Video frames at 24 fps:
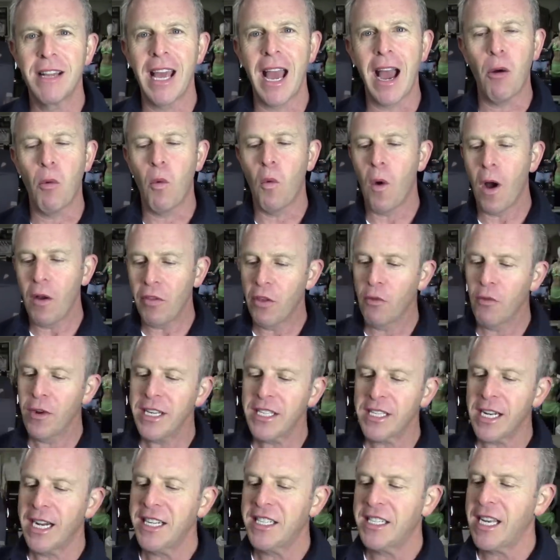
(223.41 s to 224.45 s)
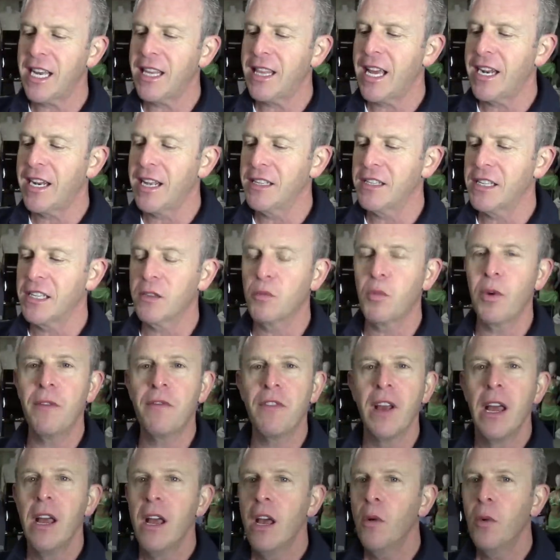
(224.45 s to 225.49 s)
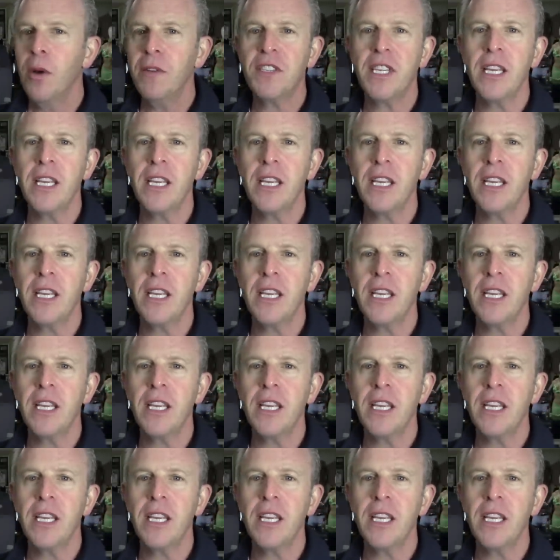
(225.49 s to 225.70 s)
Now, the reason I say that is we've